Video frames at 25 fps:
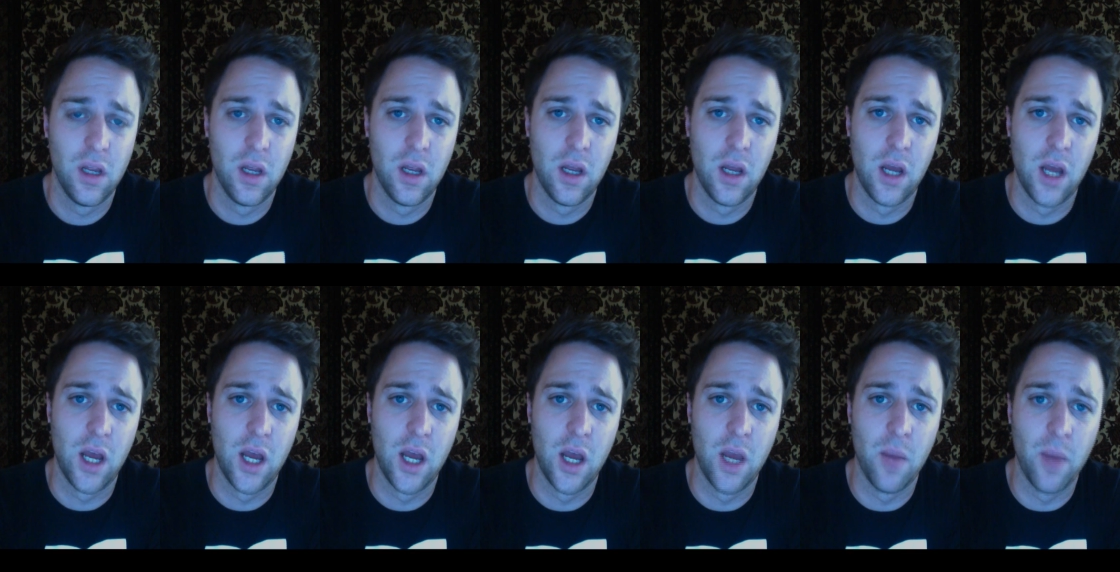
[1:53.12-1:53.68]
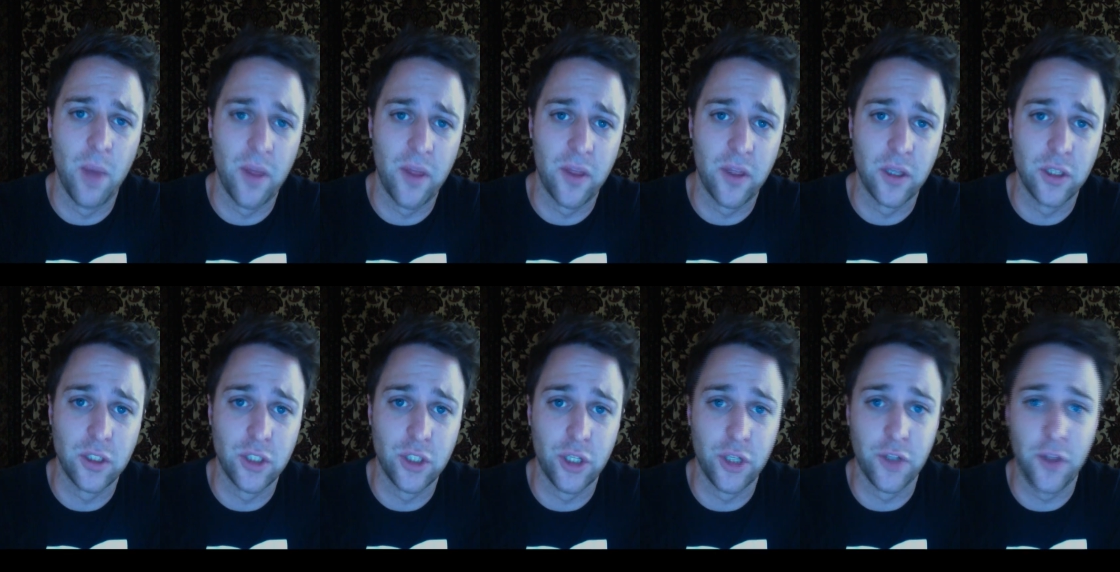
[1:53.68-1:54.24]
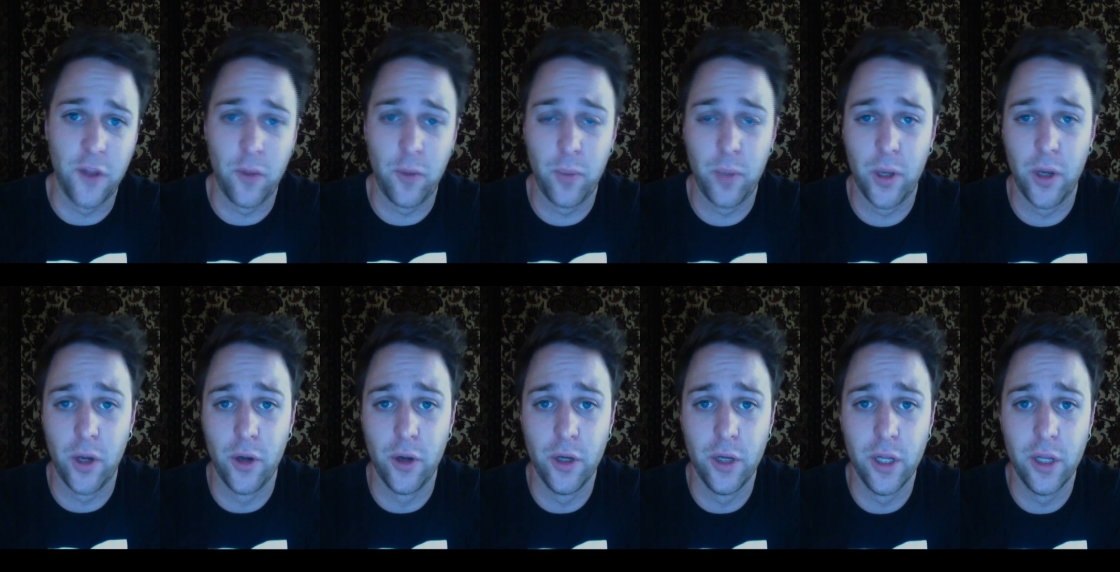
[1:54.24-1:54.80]
I think during that
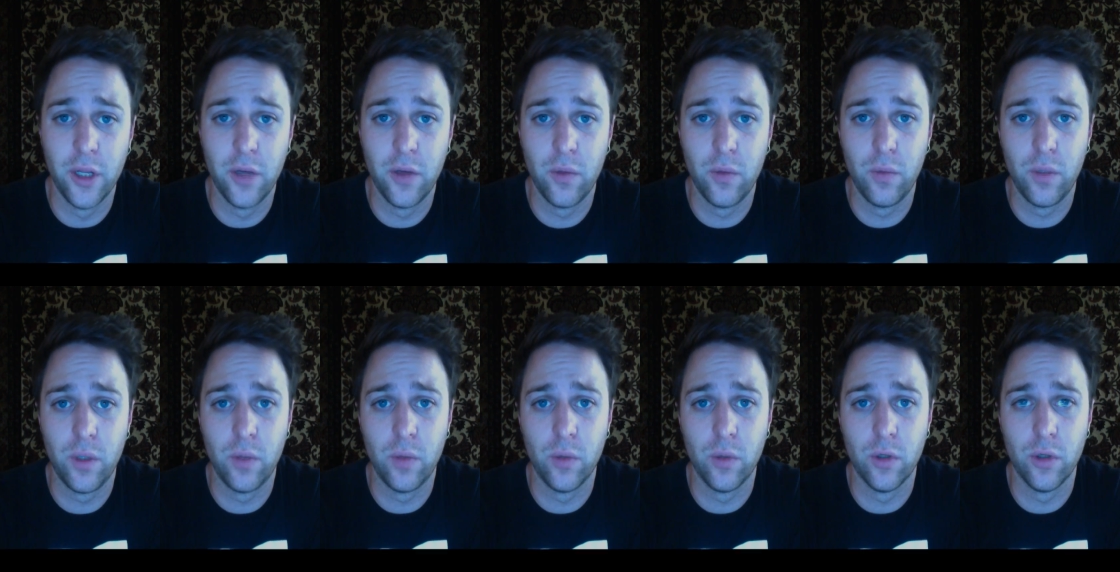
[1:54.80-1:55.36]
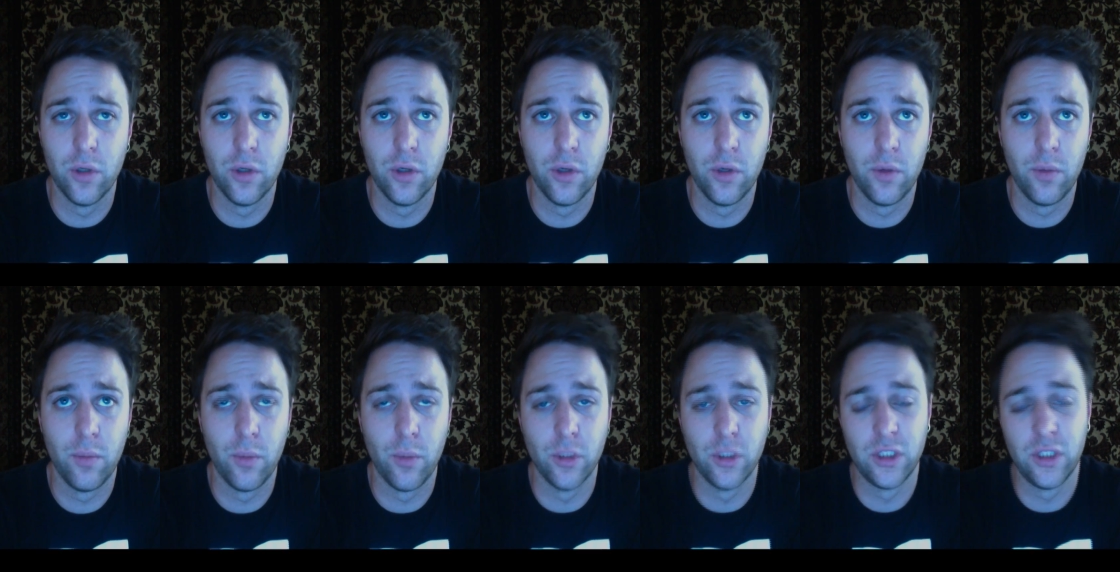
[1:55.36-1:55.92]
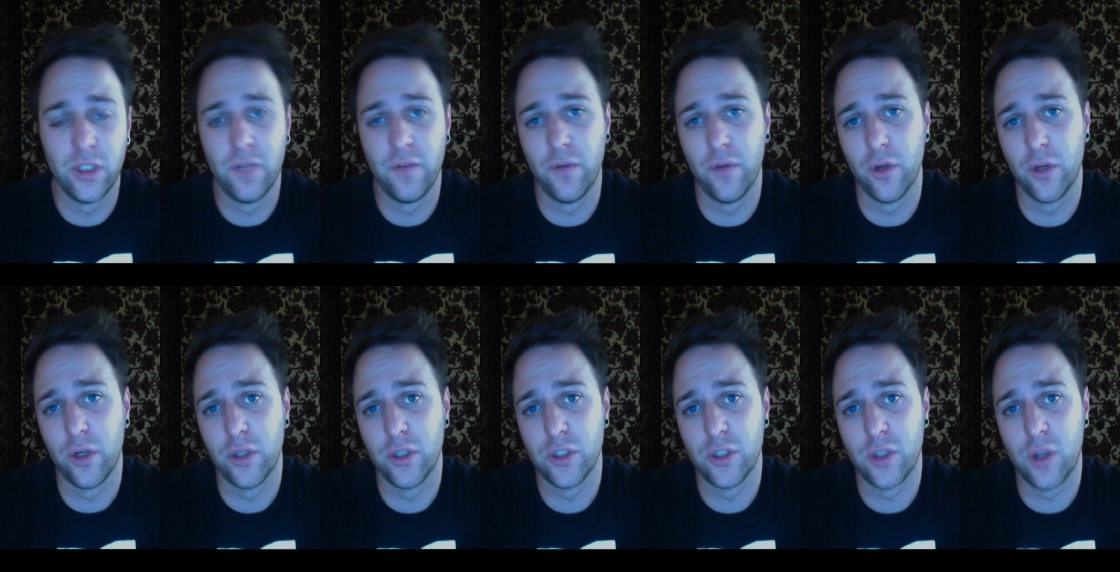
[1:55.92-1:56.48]
period we were mostly
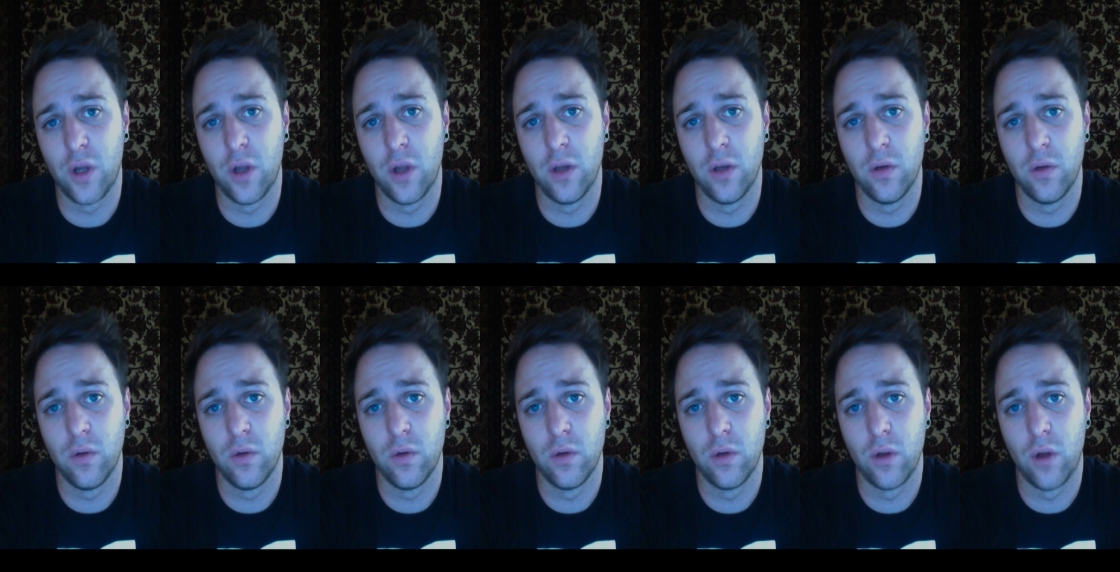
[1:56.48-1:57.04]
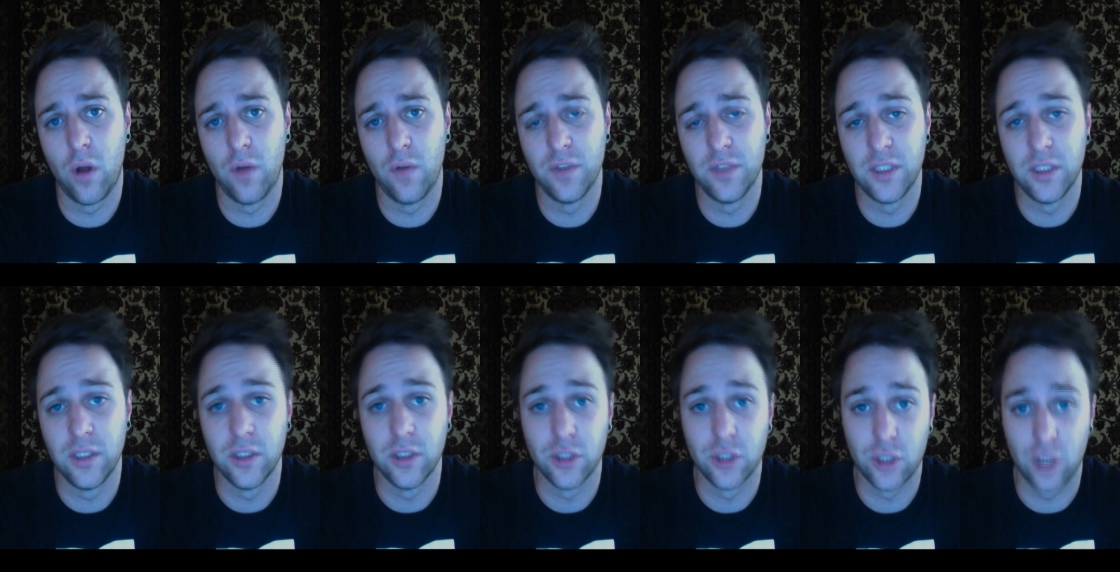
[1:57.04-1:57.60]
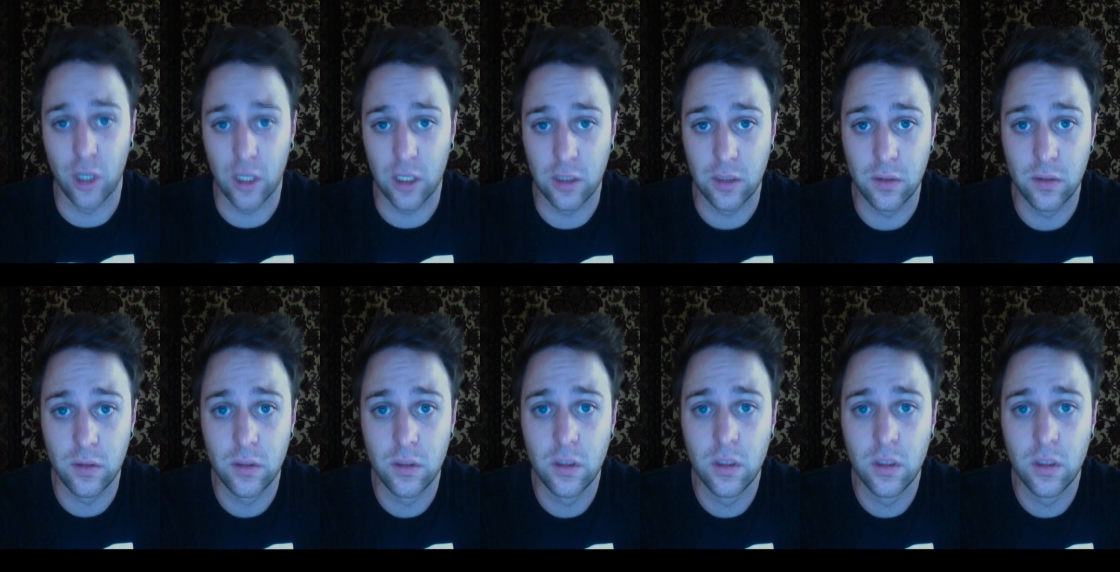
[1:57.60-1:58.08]
focused on obviously the struggle